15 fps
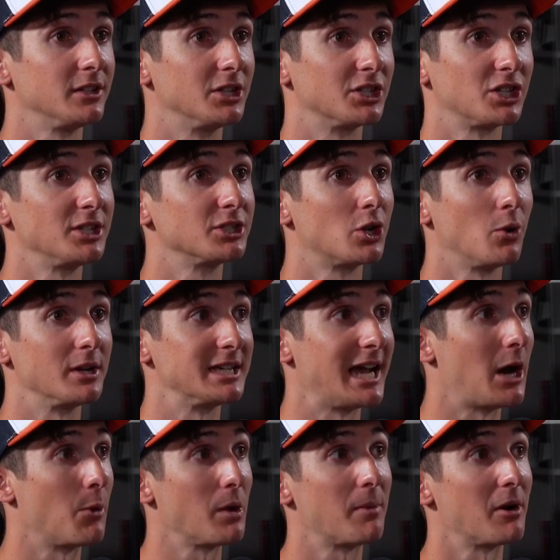The sun's going
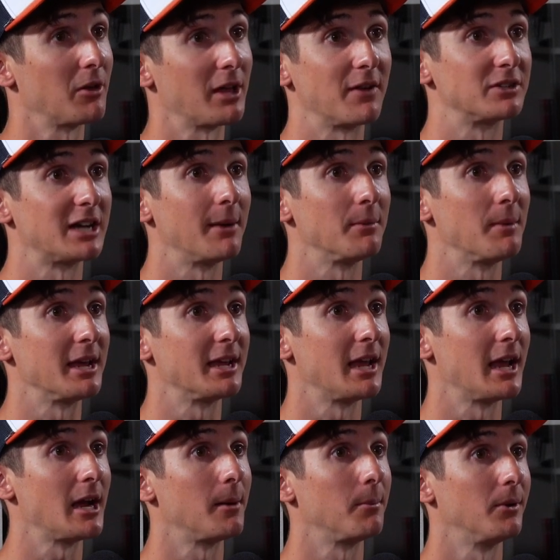down. We barely have time to make
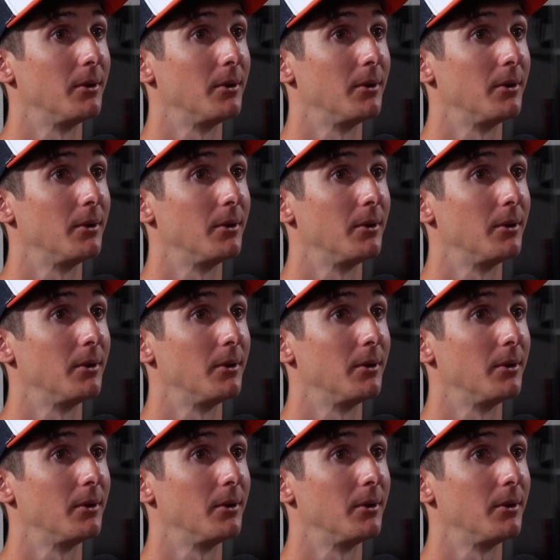camp.